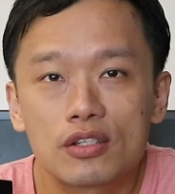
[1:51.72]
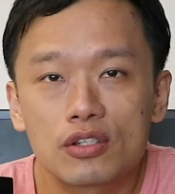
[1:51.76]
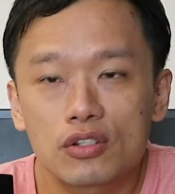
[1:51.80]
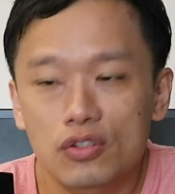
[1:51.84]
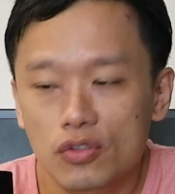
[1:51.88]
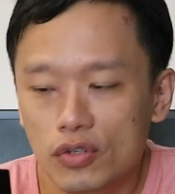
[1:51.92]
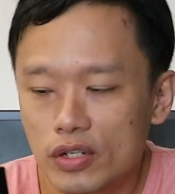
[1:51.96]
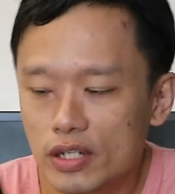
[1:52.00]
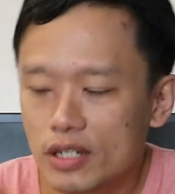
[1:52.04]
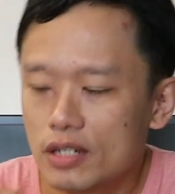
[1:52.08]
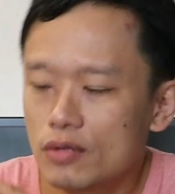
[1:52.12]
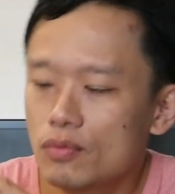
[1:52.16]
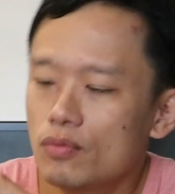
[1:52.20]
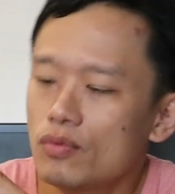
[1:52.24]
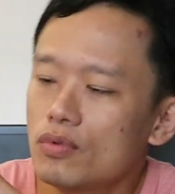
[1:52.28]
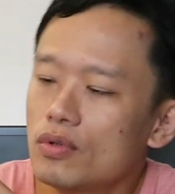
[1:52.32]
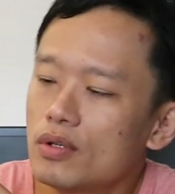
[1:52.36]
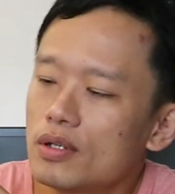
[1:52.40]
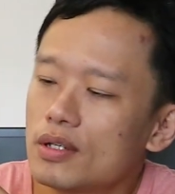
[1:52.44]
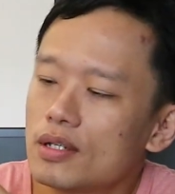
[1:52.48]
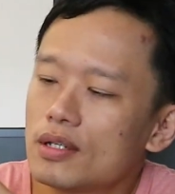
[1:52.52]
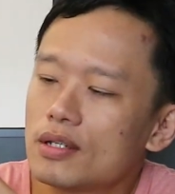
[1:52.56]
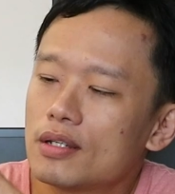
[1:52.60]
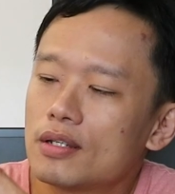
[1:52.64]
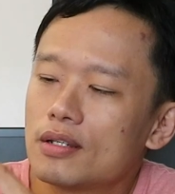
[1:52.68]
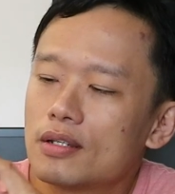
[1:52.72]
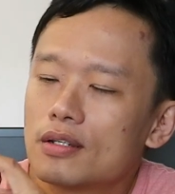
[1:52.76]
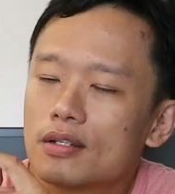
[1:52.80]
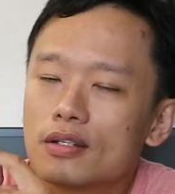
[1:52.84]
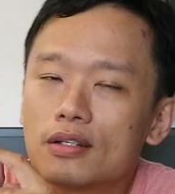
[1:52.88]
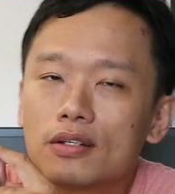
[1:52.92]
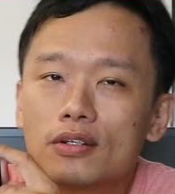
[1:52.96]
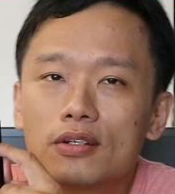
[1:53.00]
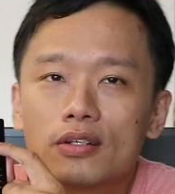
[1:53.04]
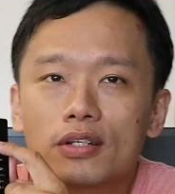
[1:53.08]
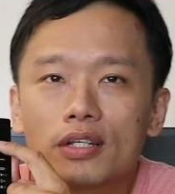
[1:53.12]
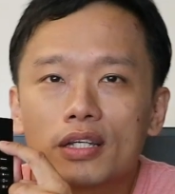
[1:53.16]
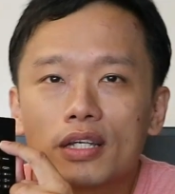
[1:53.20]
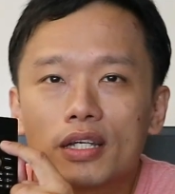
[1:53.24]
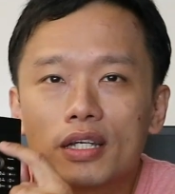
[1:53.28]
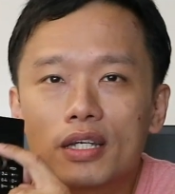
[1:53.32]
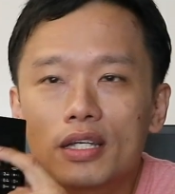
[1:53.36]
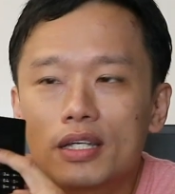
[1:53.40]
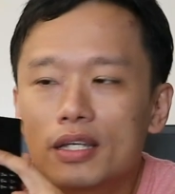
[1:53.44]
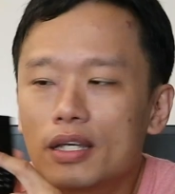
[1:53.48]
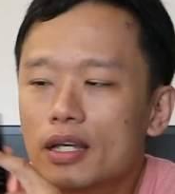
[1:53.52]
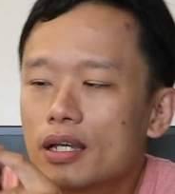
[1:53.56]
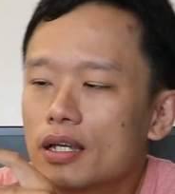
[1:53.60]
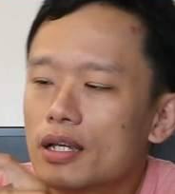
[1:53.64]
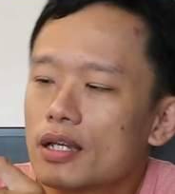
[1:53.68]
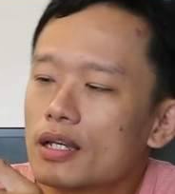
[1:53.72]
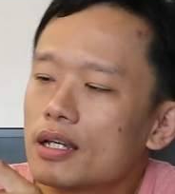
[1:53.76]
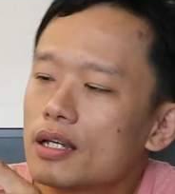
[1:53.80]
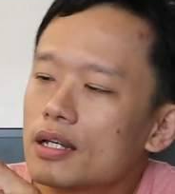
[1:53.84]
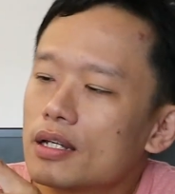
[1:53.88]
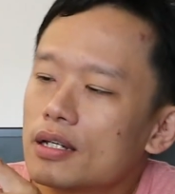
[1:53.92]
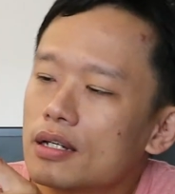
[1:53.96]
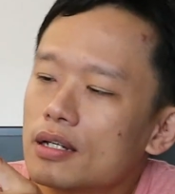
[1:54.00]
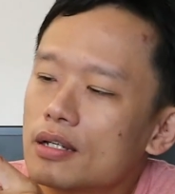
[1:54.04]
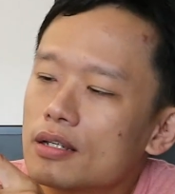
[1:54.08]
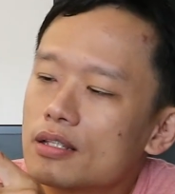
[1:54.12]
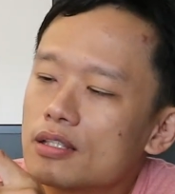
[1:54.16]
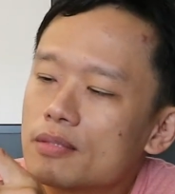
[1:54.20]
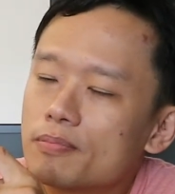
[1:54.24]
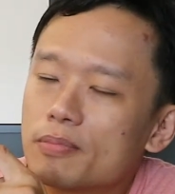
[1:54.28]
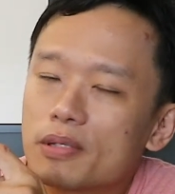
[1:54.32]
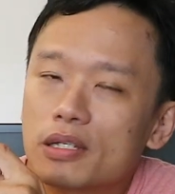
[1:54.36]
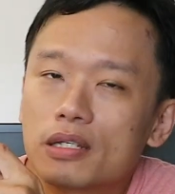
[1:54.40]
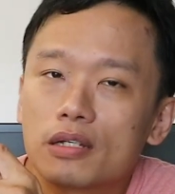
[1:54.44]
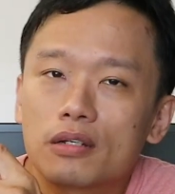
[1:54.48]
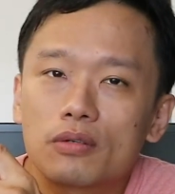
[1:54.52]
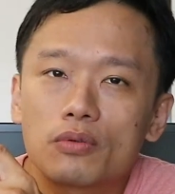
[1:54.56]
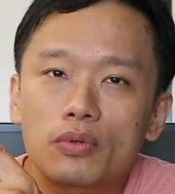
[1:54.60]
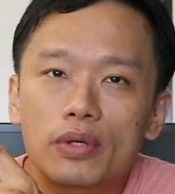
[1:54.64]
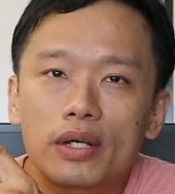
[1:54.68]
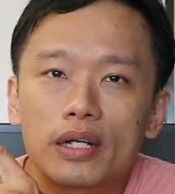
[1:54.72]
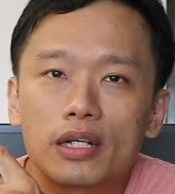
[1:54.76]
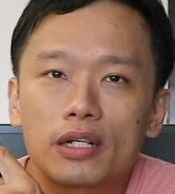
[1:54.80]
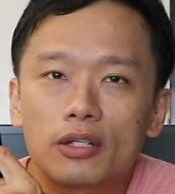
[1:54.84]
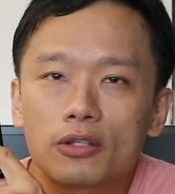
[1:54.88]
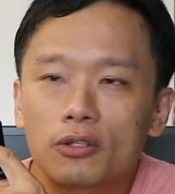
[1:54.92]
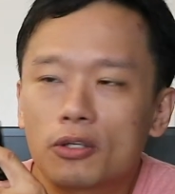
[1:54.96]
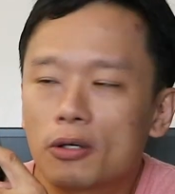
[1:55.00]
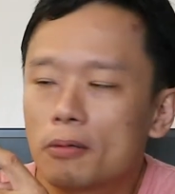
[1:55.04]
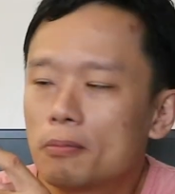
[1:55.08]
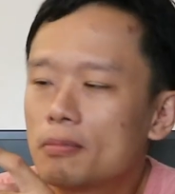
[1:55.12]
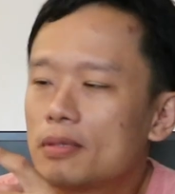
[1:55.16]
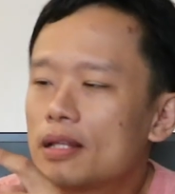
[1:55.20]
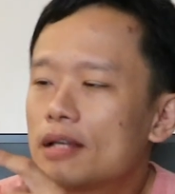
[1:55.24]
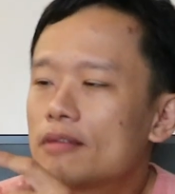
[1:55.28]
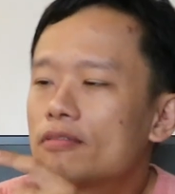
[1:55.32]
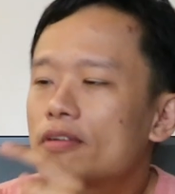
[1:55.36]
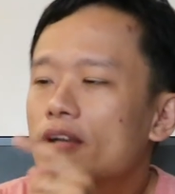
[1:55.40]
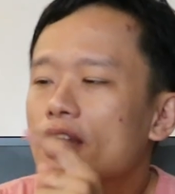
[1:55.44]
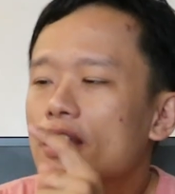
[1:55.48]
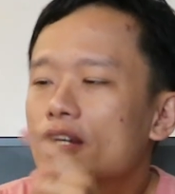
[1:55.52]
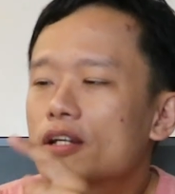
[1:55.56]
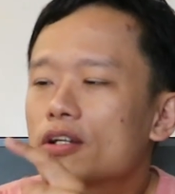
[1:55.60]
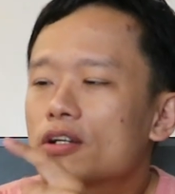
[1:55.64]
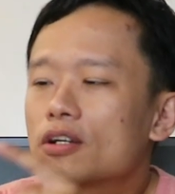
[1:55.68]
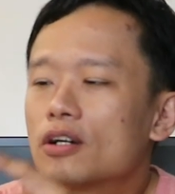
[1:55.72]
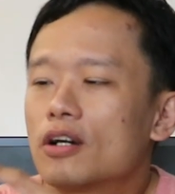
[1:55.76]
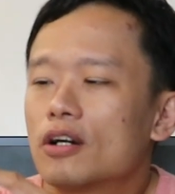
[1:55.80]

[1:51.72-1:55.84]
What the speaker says: screen. Okay, and a speaker right at the top left hand